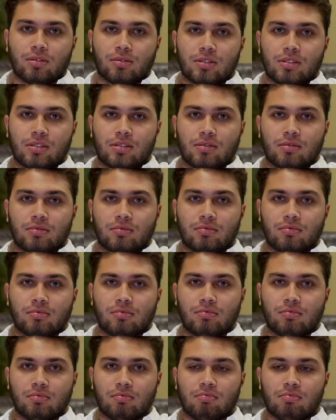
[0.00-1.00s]
there was
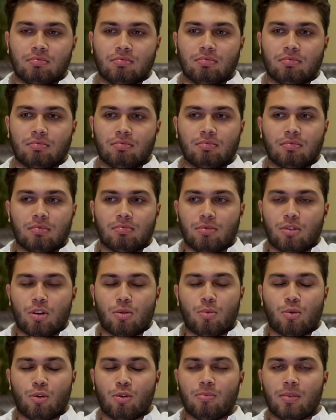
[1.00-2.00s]
no
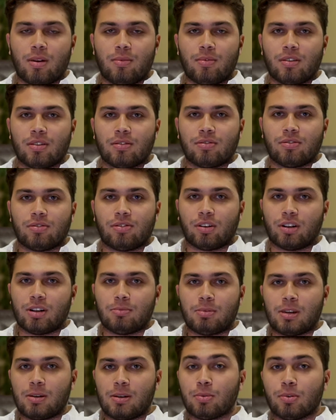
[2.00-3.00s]
more maybe than 30
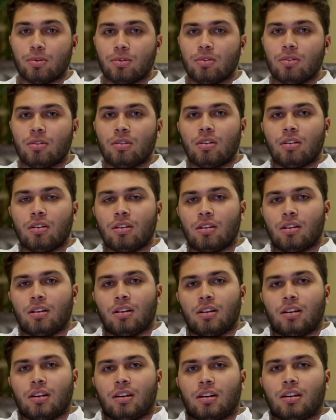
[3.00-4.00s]
people
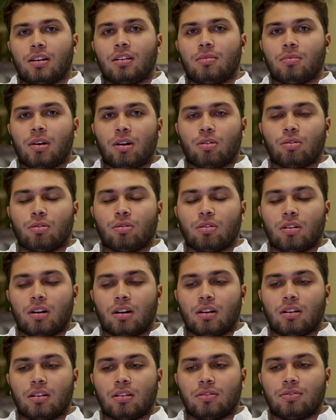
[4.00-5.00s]
in my
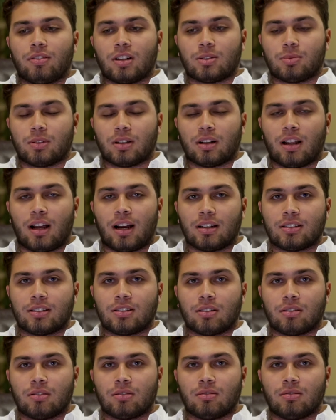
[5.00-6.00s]
whole freshman class,
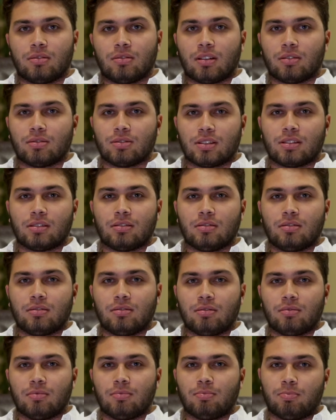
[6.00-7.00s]
so it was
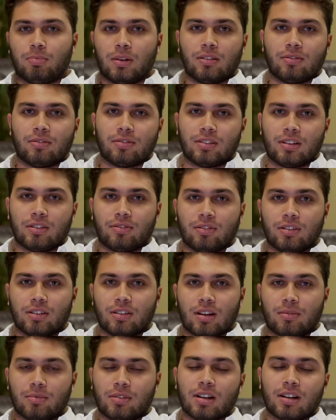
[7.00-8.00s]
a bit of a
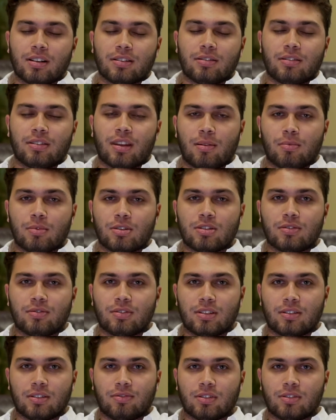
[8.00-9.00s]
difference. Not that much of a
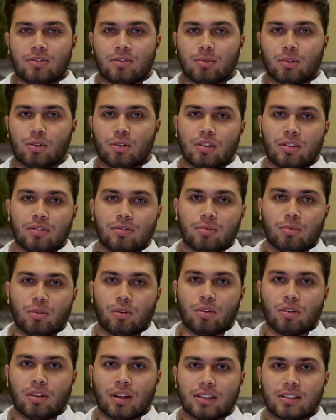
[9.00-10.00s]
difference from going from
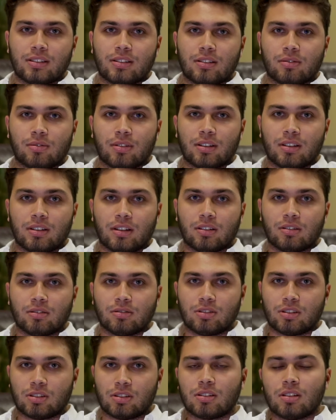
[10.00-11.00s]
OLS to Juan Diego,
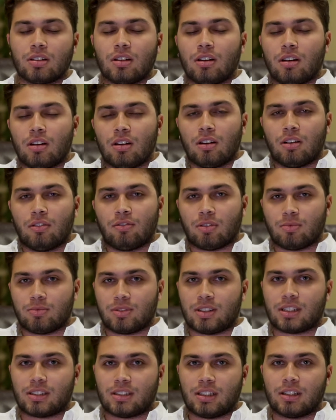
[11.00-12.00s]
just from
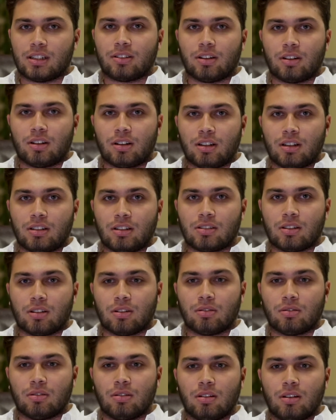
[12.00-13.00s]
60 to 30,
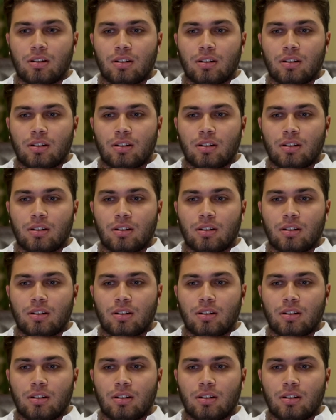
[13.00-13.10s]
so